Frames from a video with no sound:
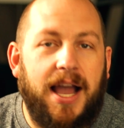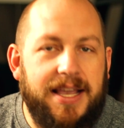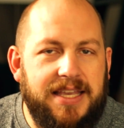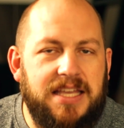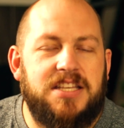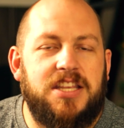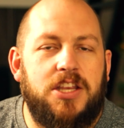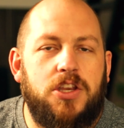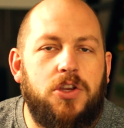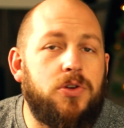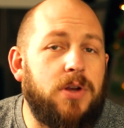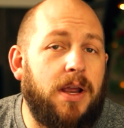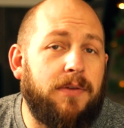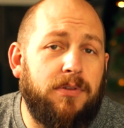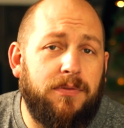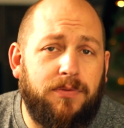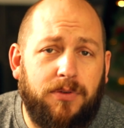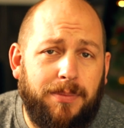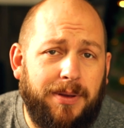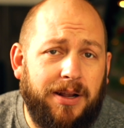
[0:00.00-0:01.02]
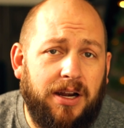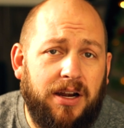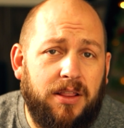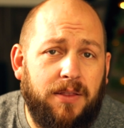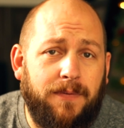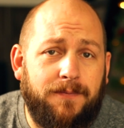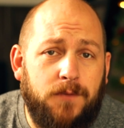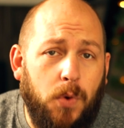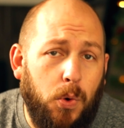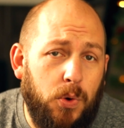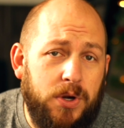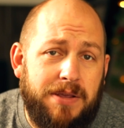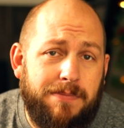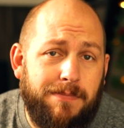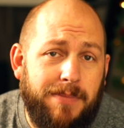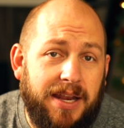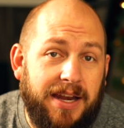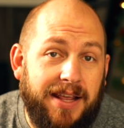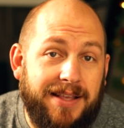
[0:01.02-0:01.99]
I continue driving for about another 40
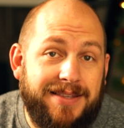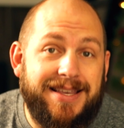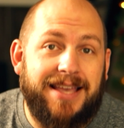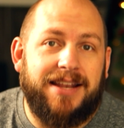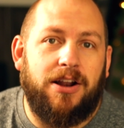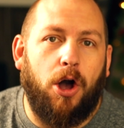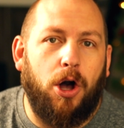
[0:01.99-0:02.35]
minutes and